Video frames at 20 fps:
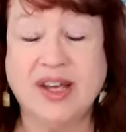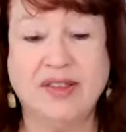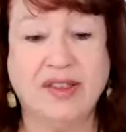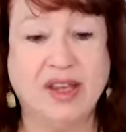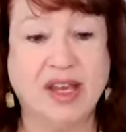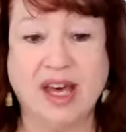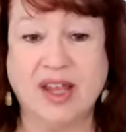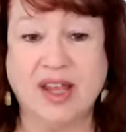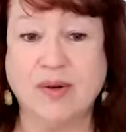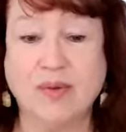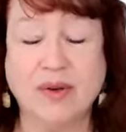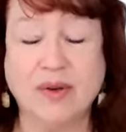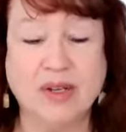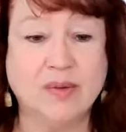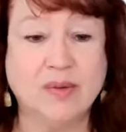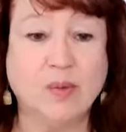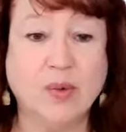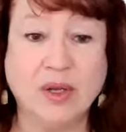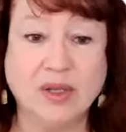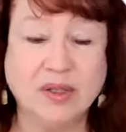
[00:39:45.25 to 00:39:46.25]
The other
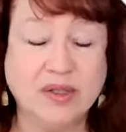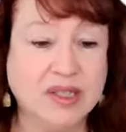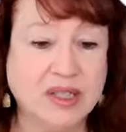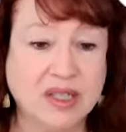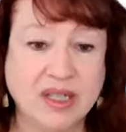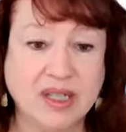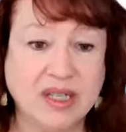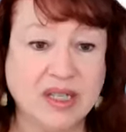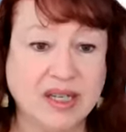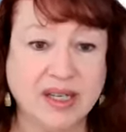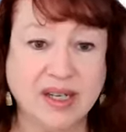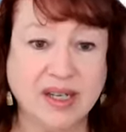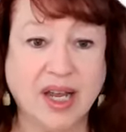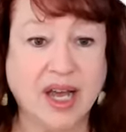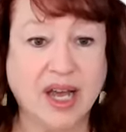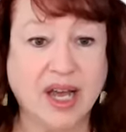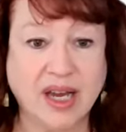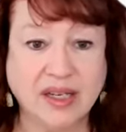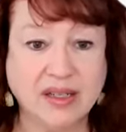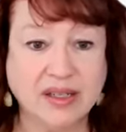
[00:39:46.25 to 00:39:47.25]
one wilted and
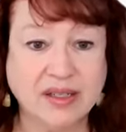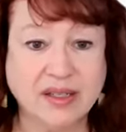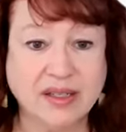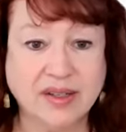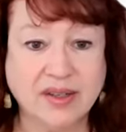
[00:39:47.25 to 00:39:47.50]
died.